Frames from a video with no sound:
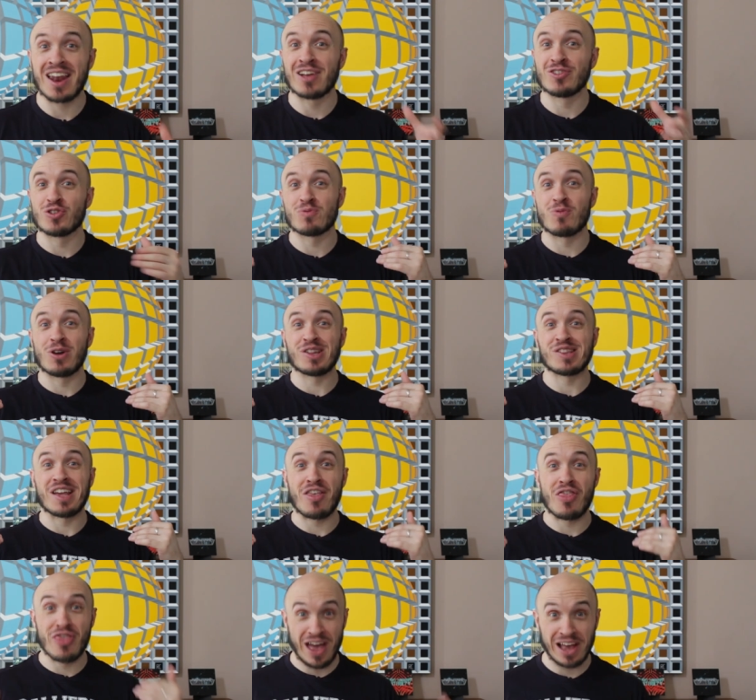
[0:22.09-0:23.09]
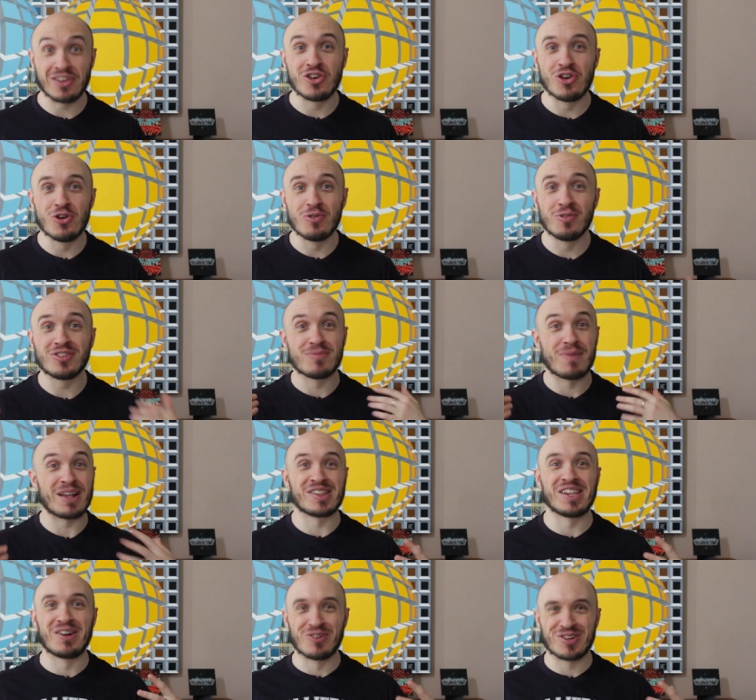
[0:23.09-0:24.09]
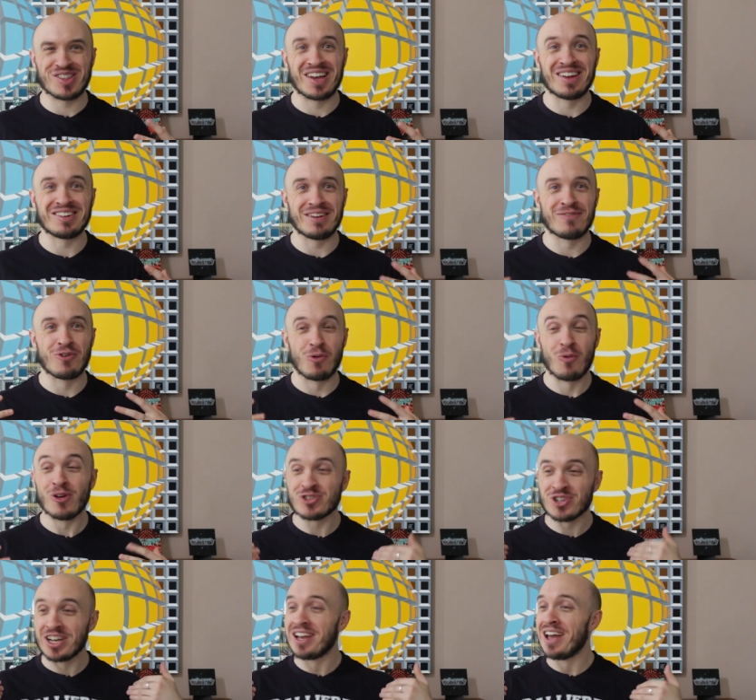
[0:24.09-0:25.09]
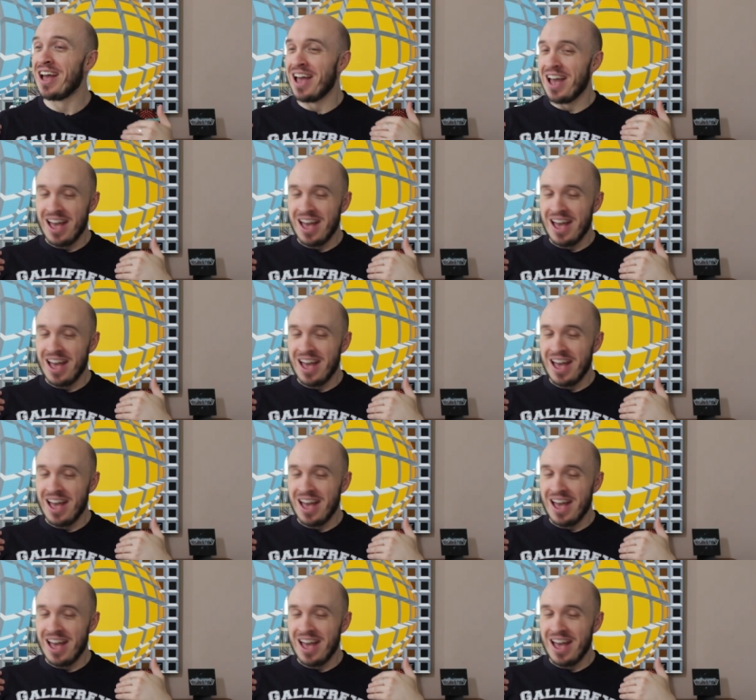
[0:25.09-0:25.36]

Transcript: and I just want to say thank you to my Secret Santa if you're watching.